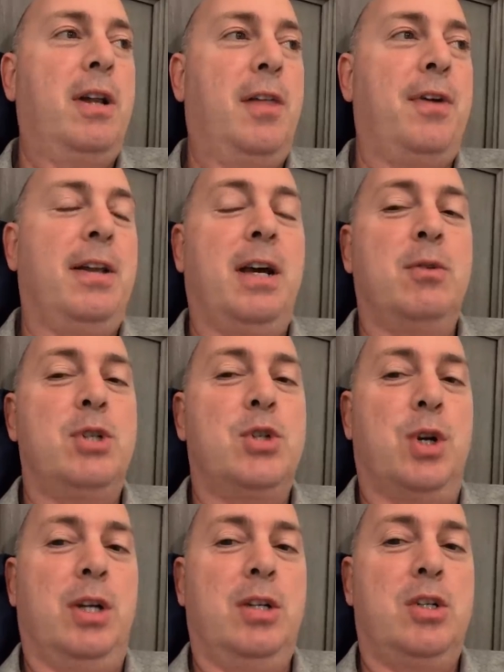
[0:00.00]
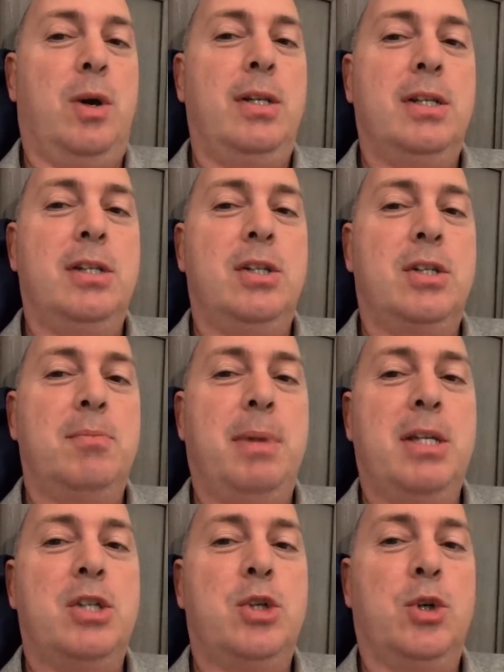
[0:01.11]
I thought that was strange. So I did just
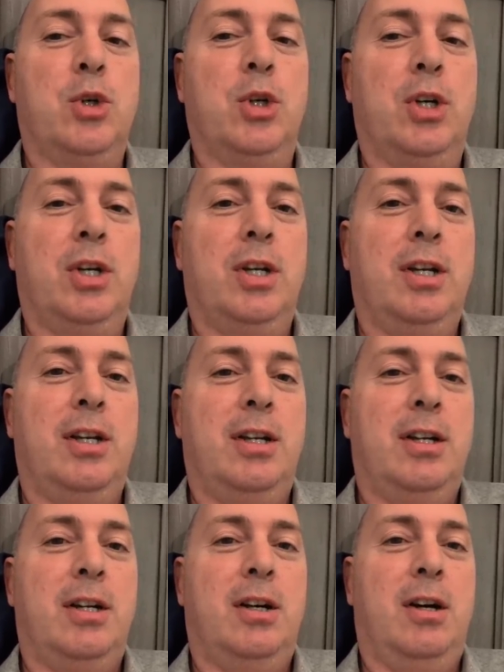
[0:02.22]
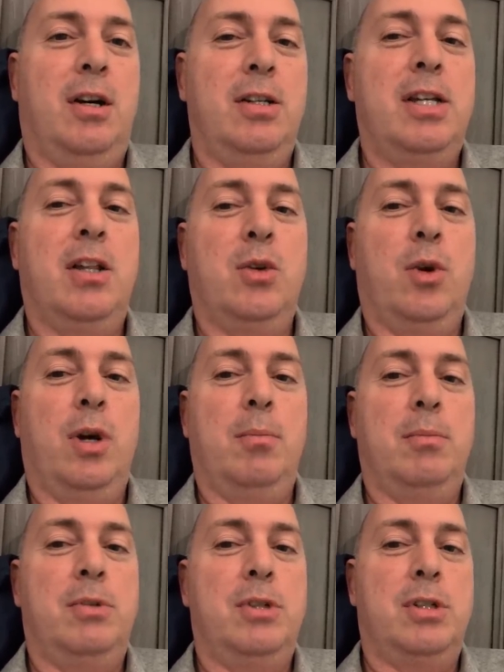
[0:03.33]
message her on
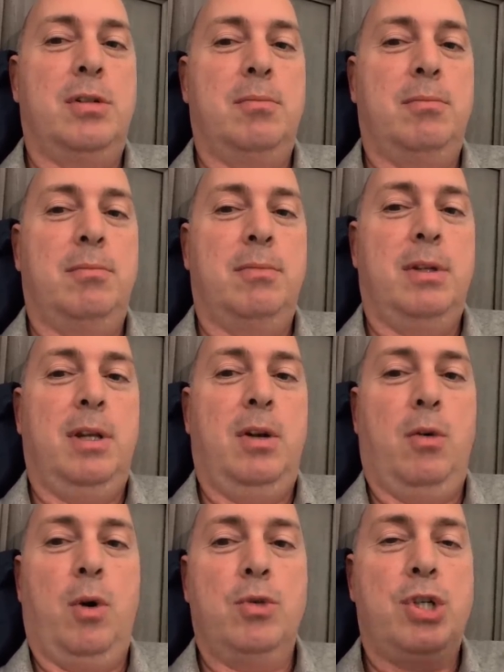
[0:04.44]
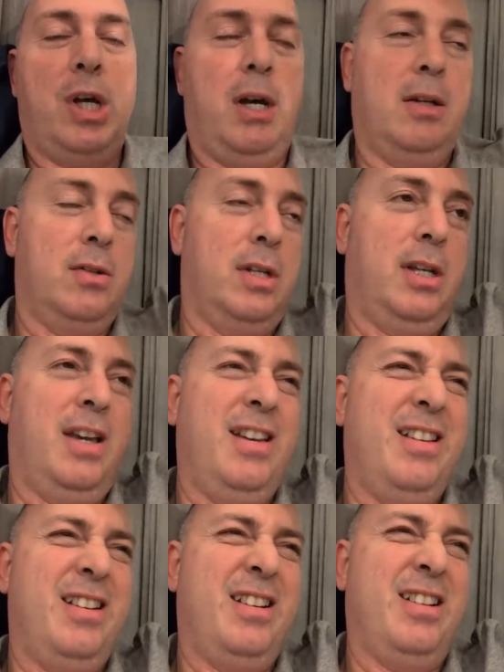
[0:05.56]
Telegram, just in her own chat. I was like,
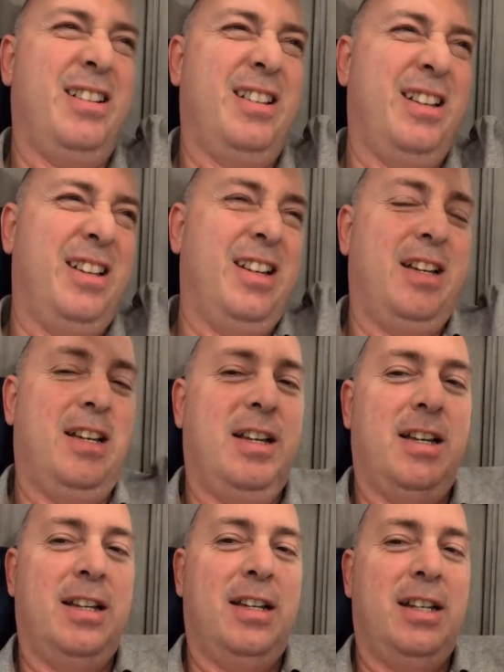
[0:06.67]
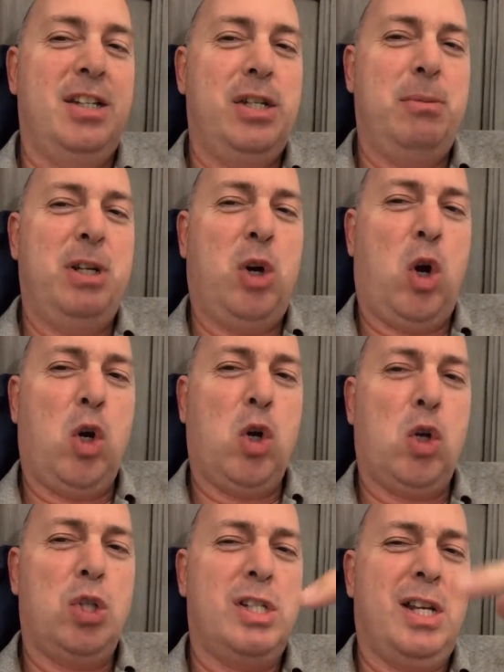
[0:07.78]
hey, Jimmy
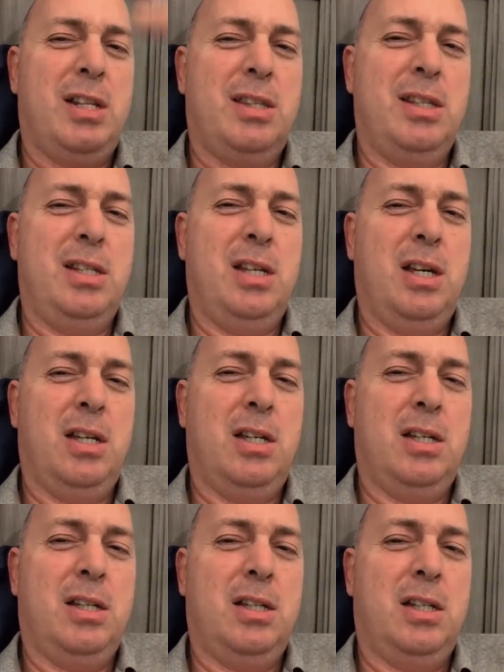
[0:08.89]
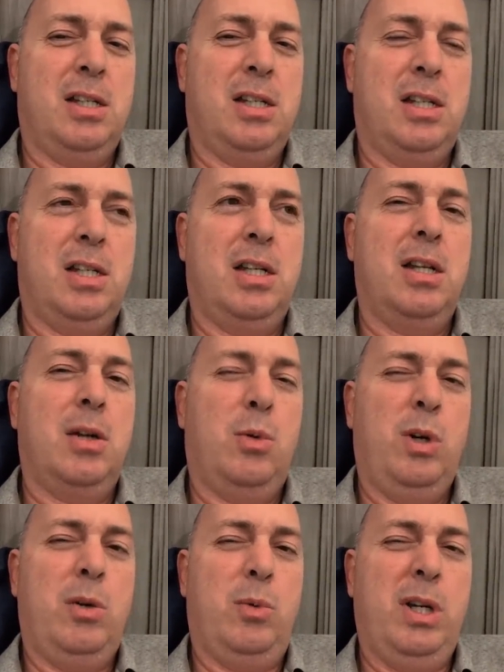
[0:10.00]
Carter, is that the
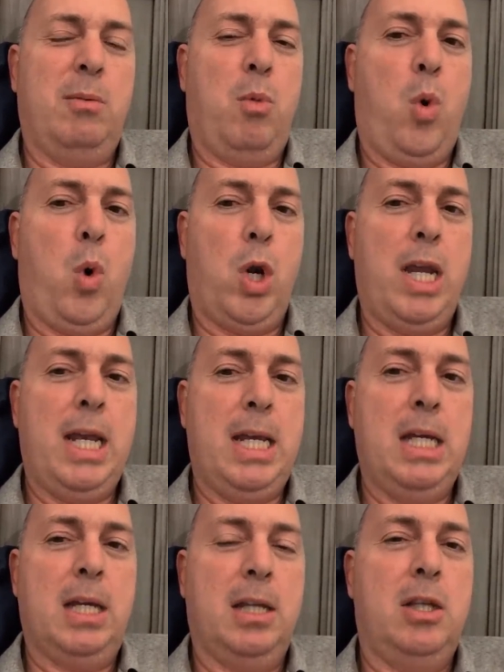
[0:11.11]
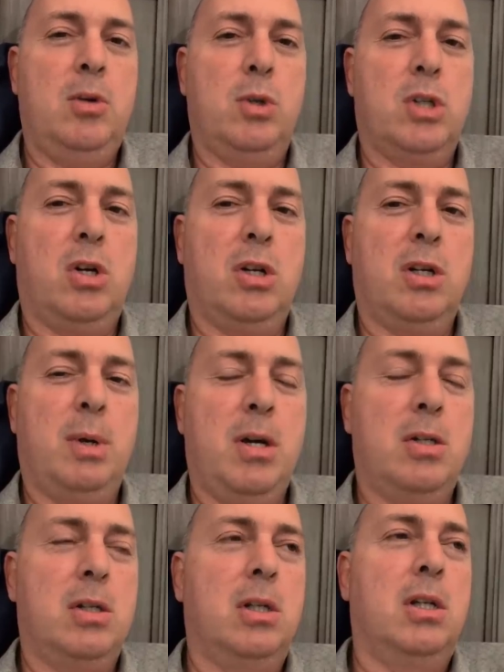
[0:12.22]
wink wink mourning you were talking
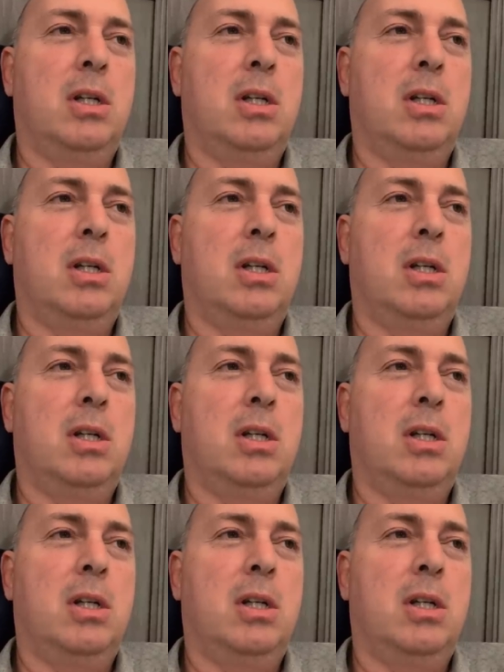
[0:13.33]
about?